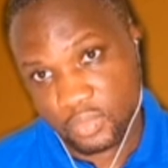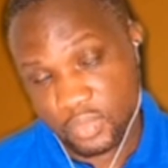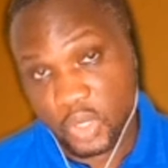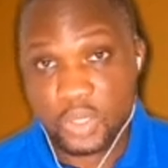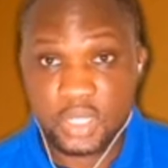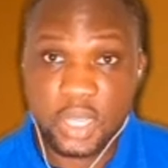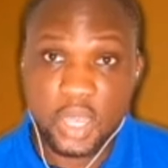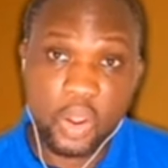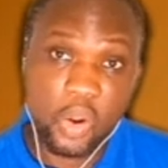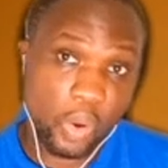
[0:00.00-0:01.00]
because
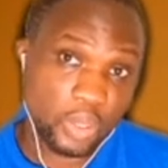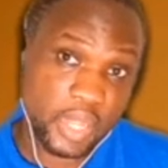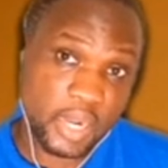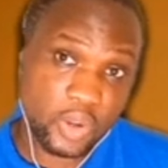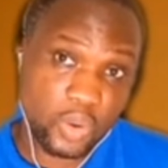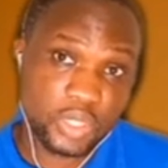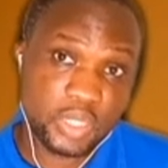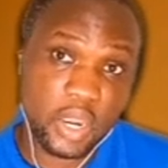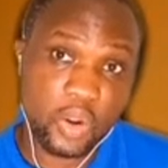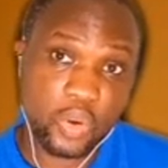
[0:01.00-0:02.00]
altered chords
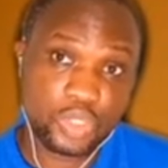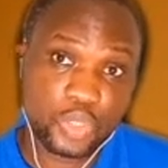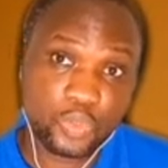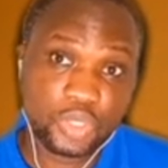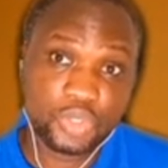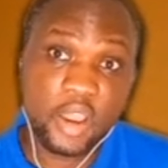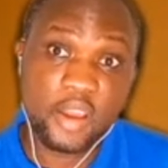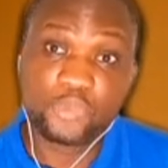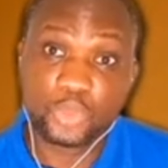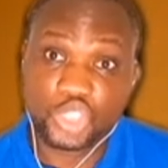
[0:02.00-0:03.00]
are chords in which you
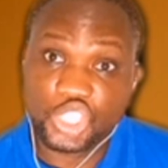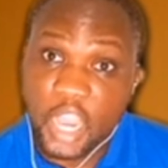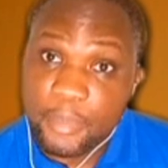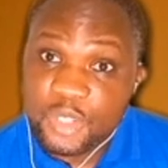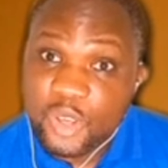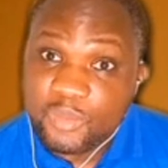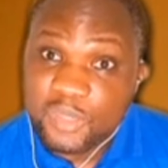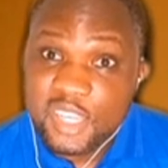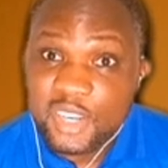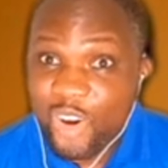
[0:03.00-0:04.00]
have to sharp
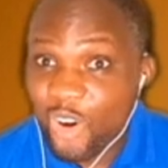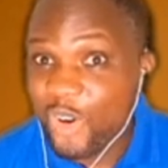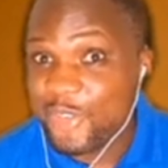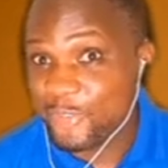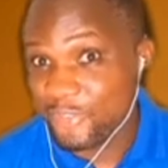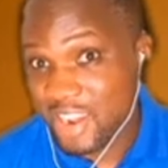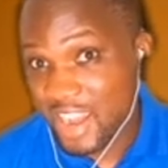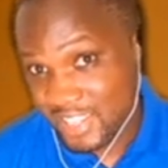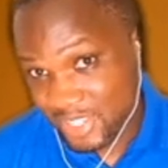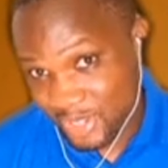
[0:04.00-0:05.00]
something or you
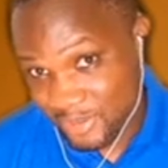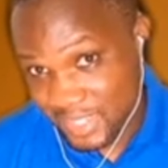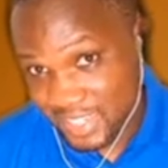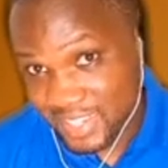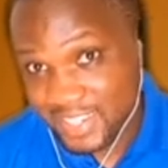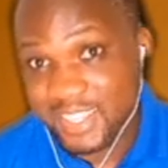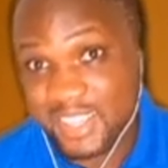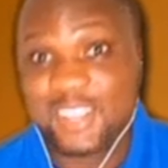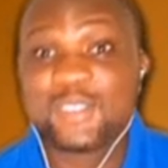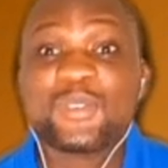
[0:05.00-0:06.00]
flat something
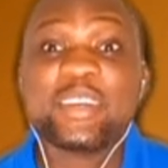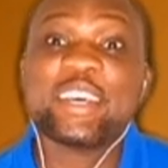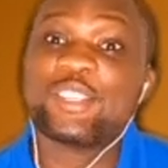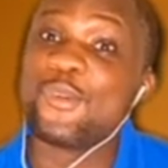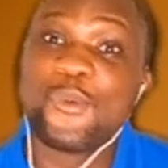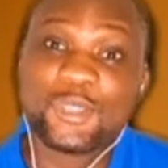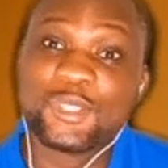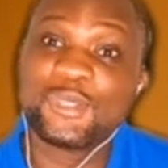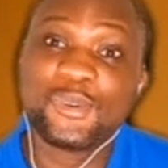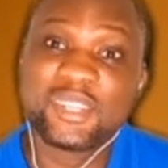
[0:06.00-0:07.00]
to get
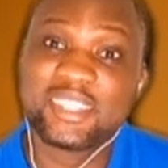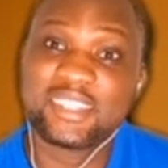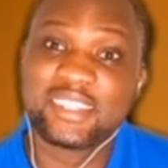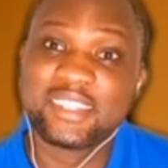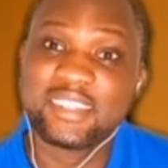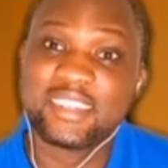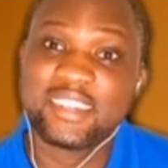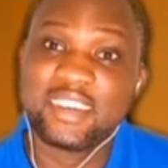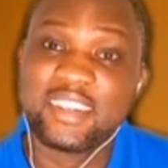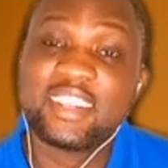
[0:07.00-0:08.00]
what you want.
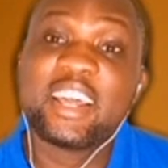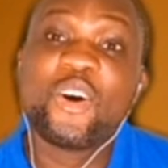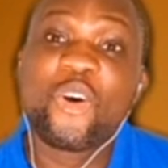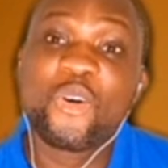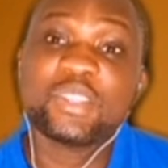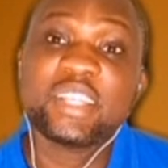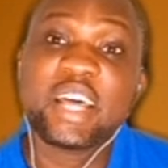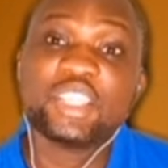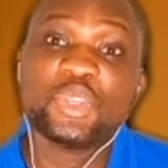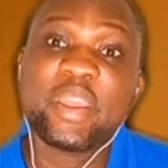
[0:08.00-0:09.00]
They are not chords
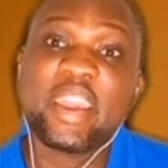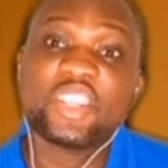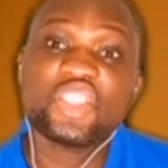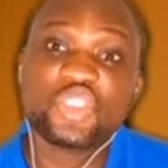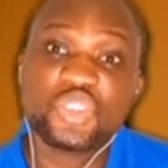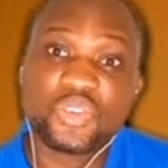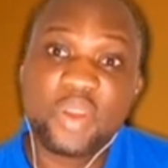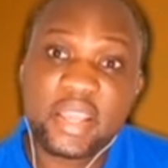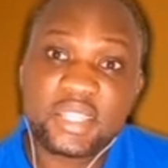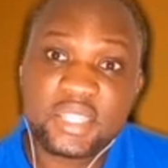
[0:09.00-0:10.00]
that you get
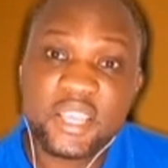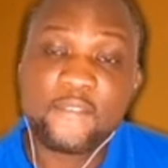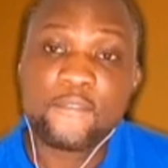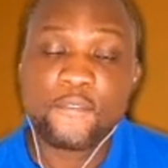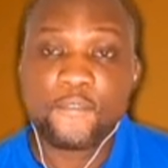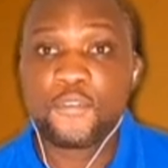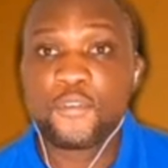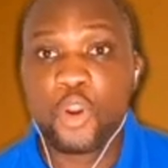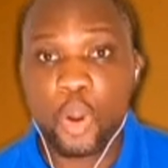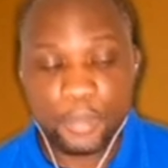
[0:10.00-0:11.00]
straight
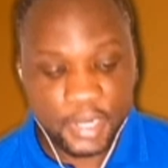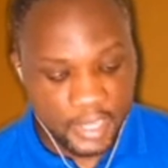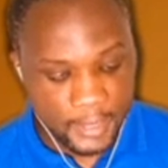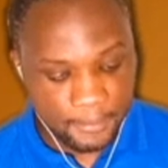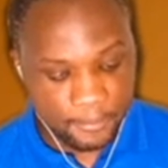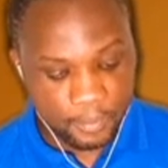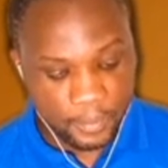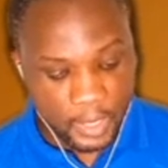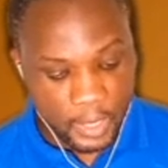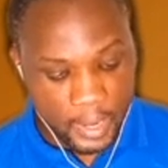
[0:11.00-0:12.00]
from the
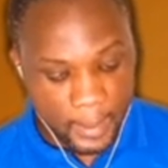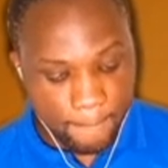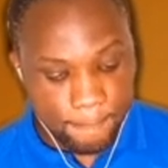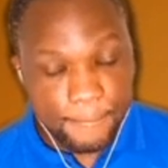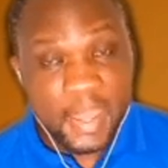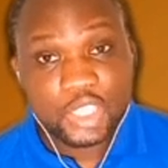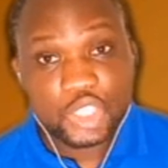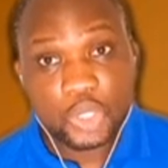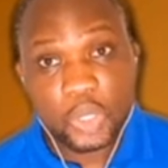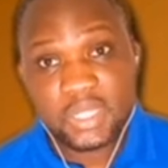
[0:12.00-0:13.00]

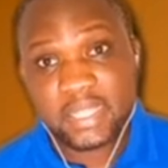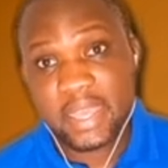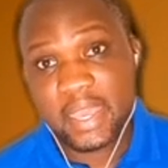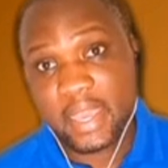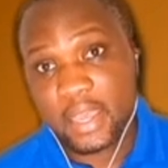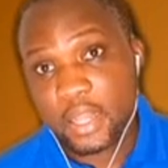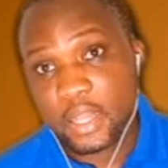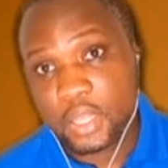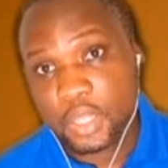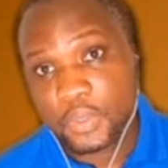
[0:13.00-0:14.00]
major
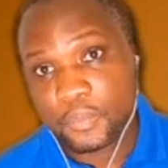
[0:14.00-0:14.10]
scale.